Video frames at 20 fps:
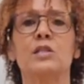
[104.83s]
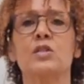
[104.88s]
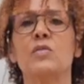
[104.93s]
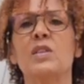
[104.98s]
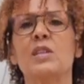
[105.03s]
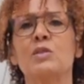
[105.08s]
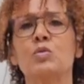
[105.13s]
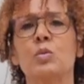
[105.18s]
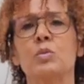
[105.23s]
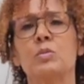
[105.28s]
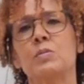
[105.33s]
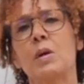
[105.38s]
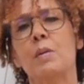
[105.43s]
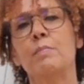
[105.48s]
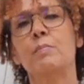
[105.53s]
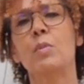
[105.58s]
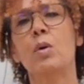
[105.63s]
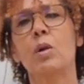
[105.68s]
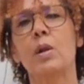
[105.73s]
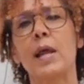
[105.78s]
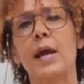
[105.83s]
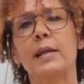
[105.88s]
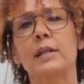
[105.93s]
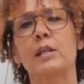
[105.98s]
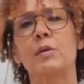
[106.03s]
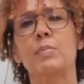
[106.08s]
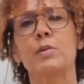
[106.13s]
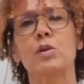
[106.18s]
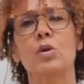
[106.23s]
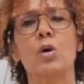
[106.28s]
So this would more
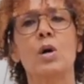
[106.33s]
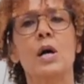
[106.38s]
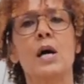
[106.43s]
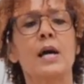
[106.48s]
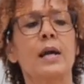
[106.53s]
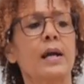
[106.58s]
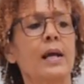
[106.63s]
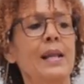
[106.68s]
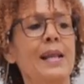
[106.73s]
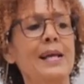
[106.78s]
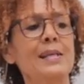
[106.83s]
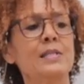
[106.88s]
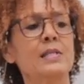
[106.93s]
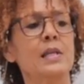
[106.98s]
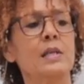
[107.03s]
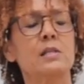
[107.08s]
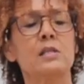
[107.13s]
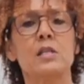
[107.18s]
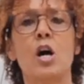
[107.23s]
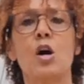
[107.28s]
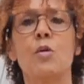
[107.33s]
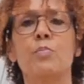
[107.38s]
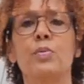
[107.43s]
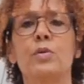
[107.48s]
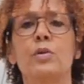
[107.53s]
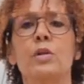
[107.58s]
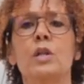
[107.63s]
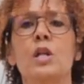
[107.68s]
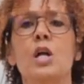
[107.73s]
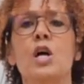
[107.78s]
likely be your classic
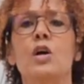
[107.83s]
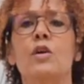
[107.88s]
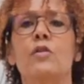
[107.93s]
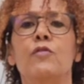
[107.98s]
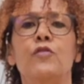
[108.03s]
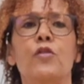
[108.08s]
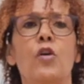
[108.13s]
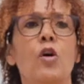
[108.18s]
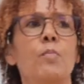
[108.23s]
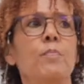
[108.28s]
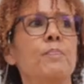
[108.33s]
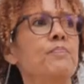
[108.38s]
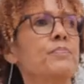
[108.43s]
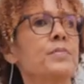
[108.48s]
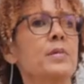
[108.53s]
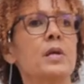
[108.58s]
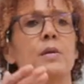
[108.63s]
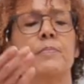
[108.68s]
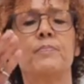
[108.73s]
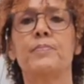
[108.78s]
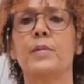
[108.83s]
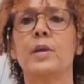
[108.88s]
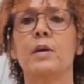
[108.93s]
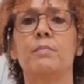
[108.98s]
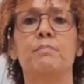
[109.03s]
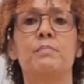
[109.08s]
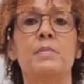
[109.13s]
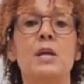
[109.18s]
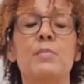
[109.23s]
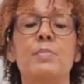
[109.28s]
sample from
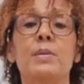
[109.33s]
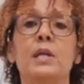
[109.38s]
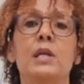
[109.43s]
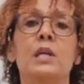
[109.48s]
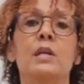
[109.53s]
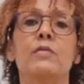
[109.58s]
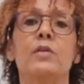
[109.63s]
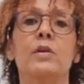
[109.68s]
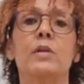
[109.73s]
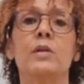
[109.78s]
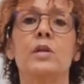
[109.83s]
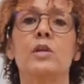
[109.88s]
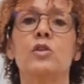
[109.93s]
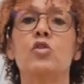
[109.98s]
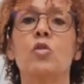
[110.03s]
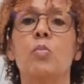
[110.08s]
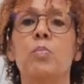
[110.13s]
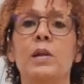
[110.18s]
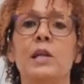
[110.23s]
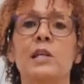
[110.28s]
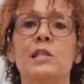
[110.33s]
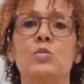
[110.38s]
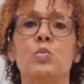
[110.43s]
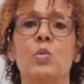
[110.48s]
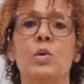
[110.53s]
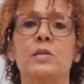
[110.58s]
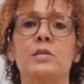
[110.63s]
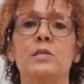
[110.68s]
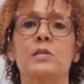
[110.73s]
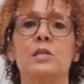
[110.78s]
maybe even your plus
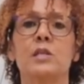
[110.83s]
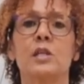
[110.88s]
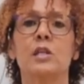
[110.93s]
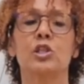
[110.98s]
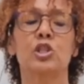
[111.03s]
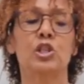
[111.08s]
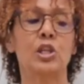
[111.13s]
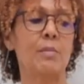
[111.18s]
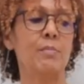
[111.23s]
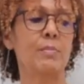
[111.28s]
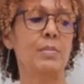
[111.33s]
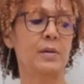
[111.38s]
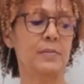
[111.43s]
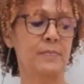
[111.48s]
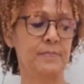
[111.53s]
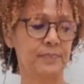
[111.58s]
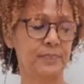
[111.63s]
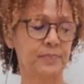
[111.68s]
one's shamba.